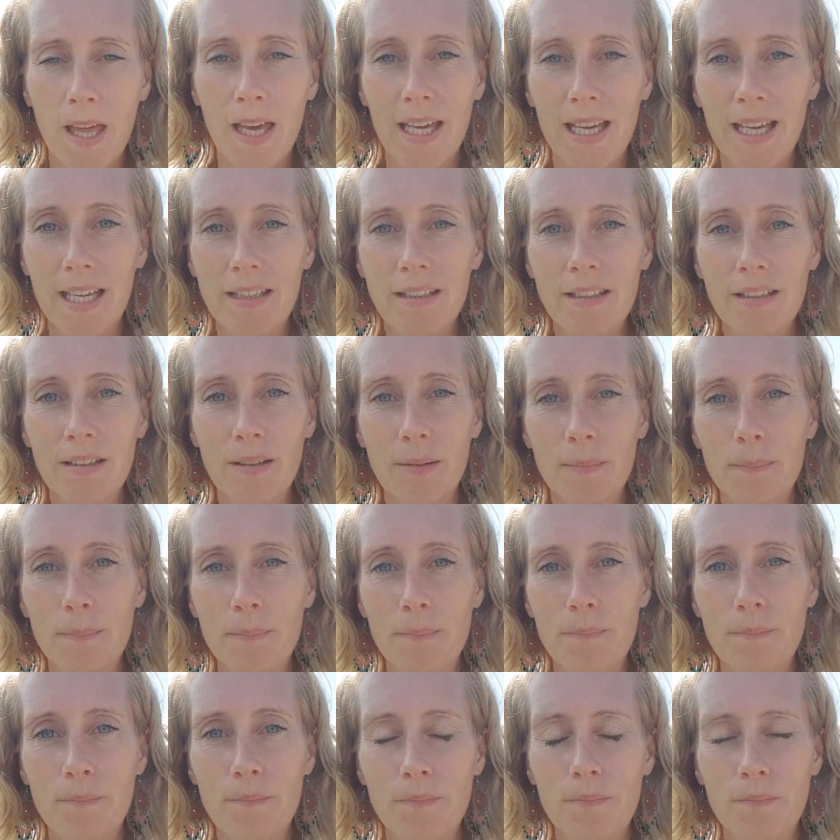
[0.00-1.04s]
and
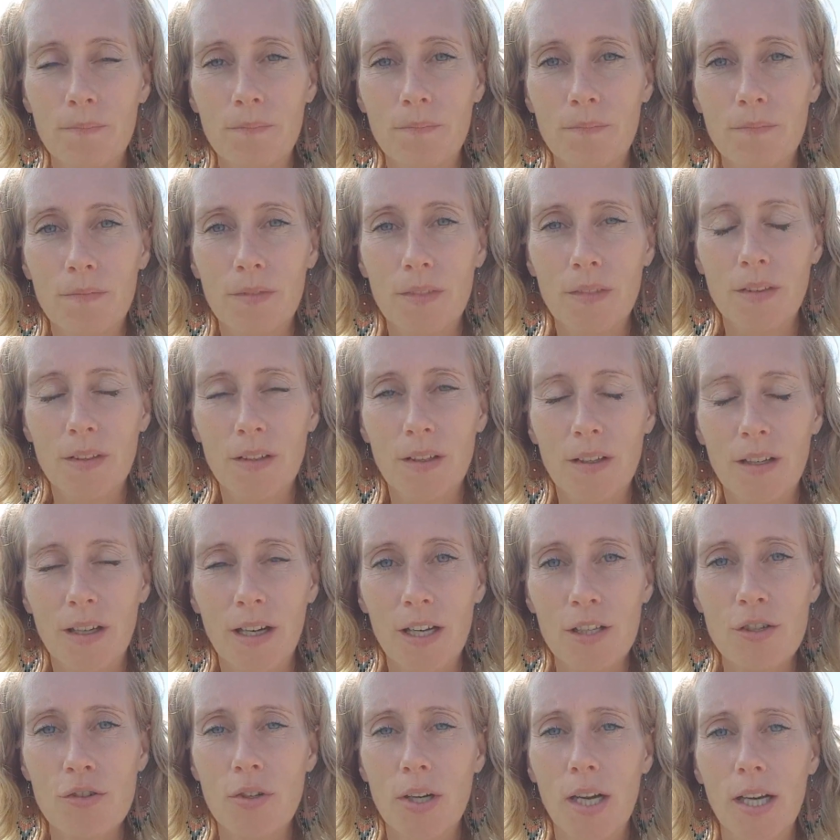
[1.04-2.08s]

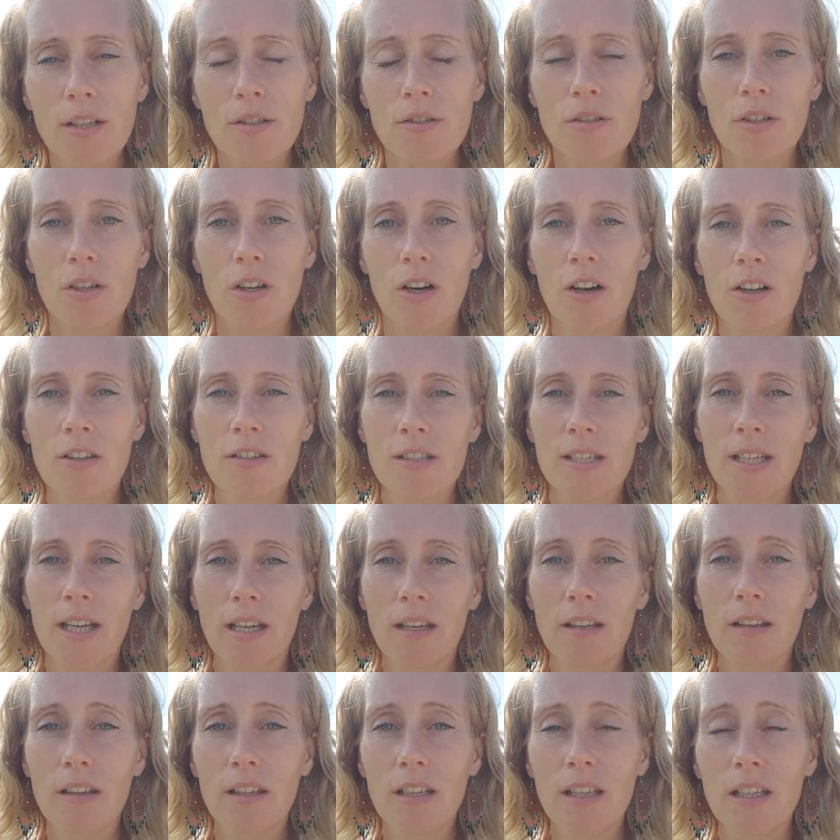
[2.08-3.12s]
I tried to
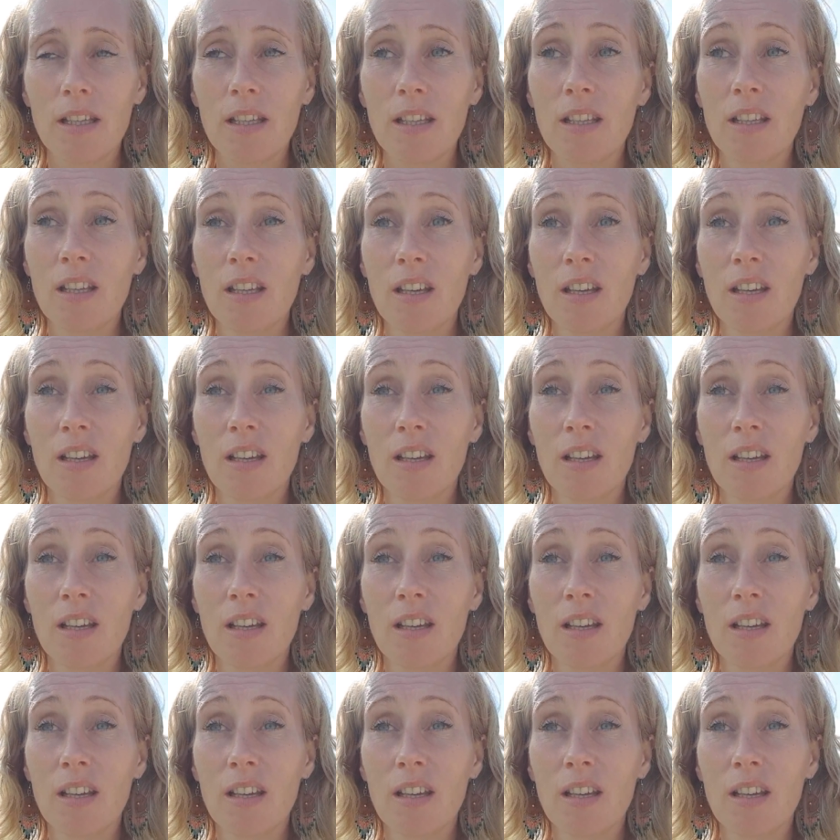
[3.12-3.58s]
contact the,